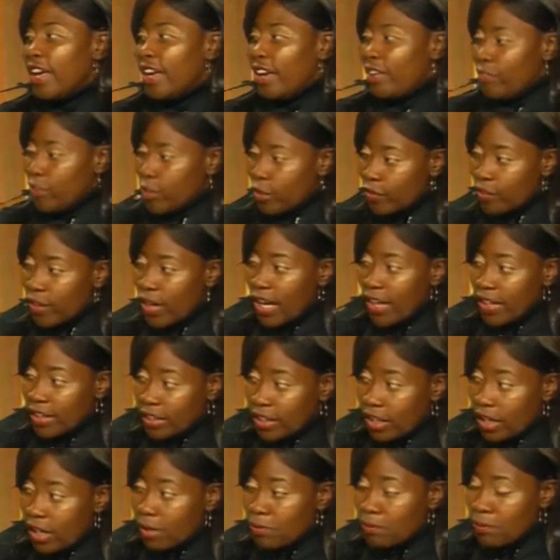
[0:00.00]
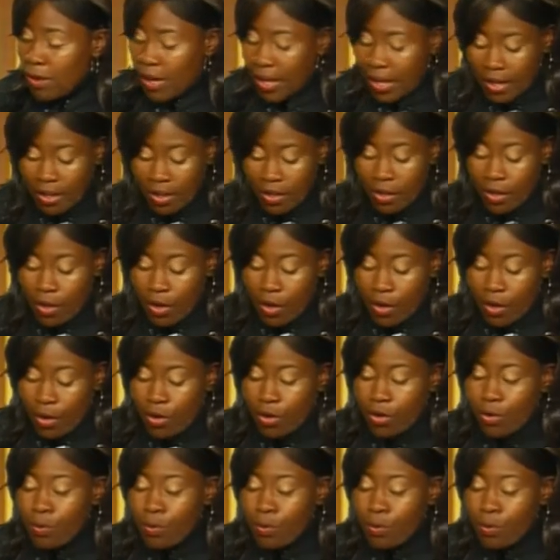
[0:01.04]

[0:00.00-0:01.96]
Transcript: if you've got a young man who